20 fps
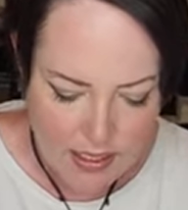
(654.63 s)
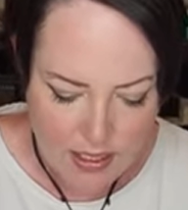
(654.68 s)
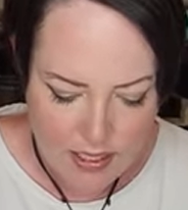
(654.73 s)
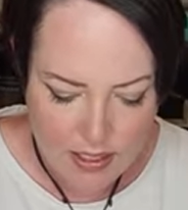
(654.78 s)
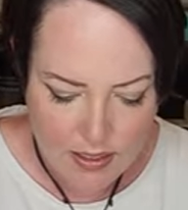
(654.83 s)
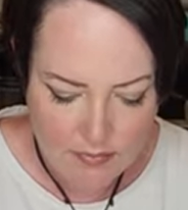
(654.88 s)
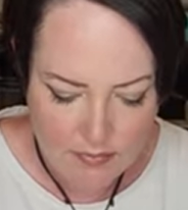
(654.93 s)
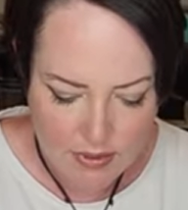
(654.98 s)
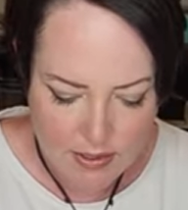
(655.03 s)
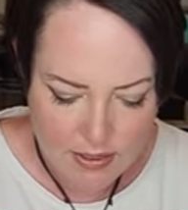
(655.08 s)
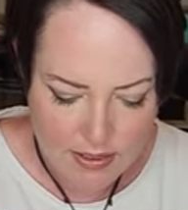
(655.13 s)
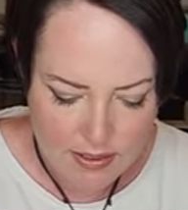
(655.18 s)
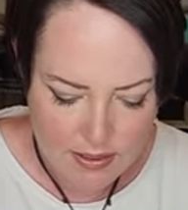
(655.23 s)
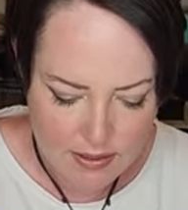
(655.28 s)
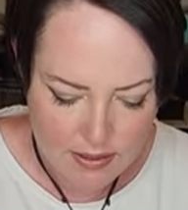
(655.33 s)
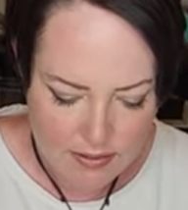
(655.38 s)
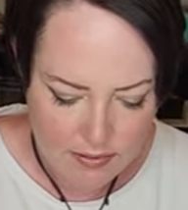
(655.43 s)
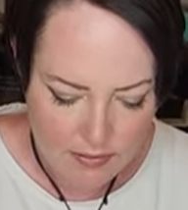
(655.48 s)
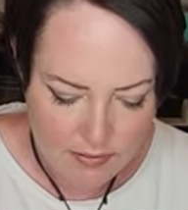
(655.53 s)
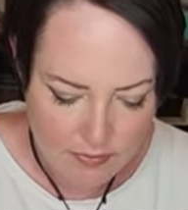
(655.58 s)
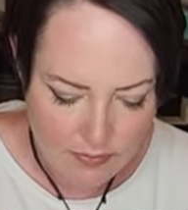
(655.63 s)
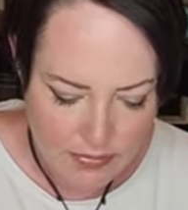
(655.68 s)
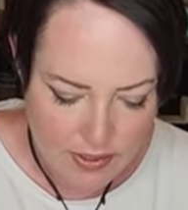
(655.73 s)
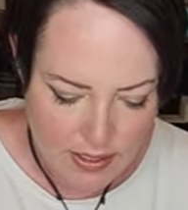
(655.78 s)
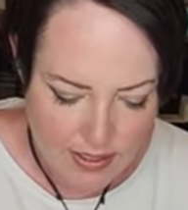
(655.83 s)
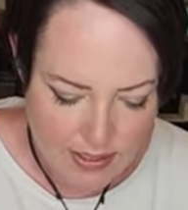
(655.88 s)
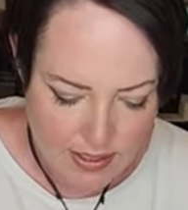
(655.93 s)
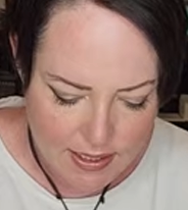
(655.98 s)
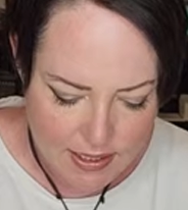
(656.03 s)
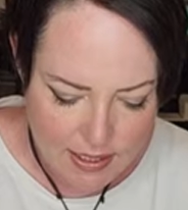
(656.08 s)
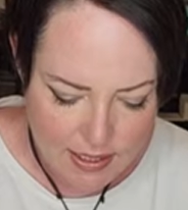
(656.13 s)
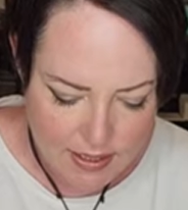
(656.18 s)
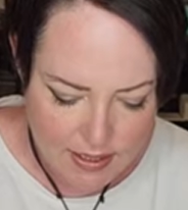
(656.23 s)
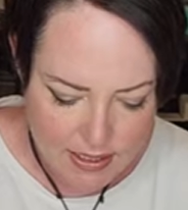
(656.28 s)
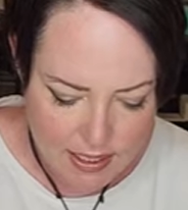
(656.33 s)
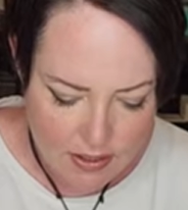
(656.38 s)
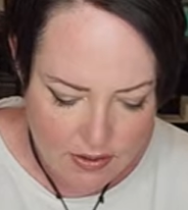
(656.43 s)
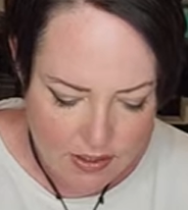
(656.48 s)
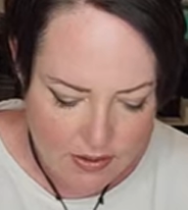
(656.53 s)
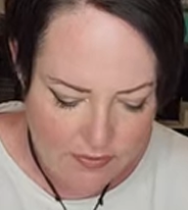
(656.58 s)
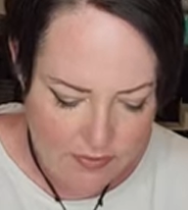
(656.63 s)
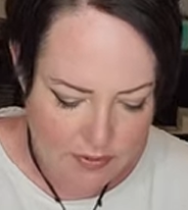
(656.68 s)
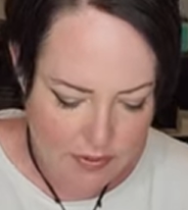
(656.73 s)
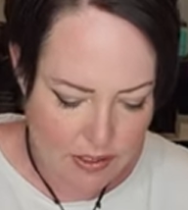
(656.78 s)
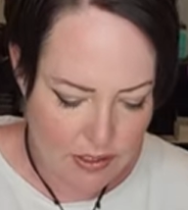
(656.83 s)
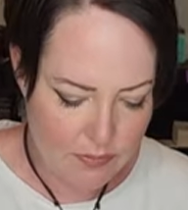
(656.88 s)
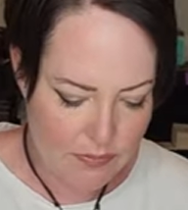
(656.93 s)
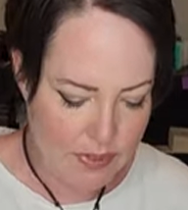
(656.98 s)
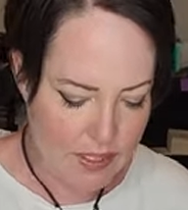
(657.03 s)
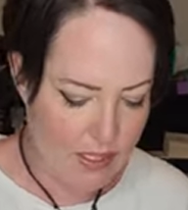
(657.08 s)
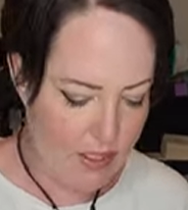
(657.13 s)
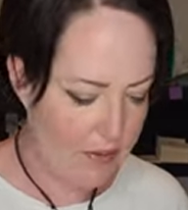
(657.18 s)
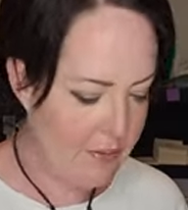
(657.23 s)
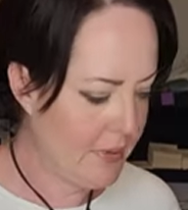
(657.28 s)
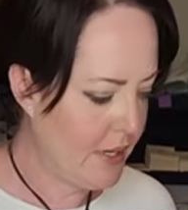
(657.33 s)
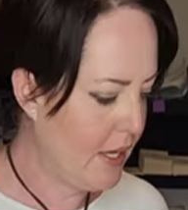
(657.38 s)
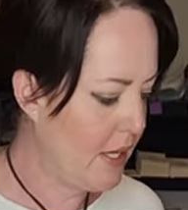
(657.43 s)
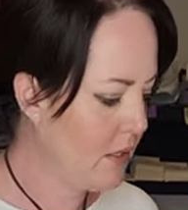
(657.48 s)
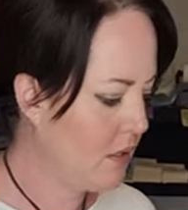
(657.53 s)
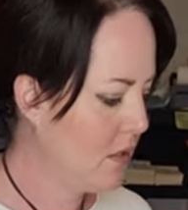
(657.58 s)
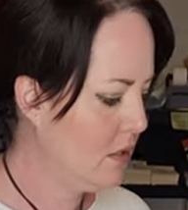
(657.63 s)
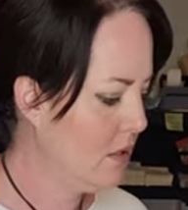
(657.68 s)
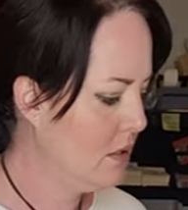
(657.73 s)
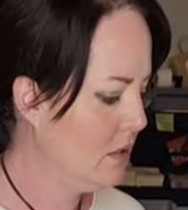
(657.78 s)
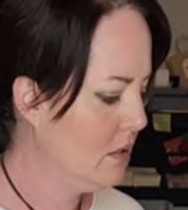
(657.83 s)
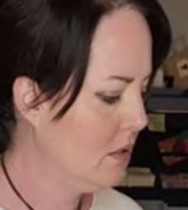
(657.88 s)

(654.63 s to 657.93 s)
And I'm just pressing that down and I'm gonna peel it back.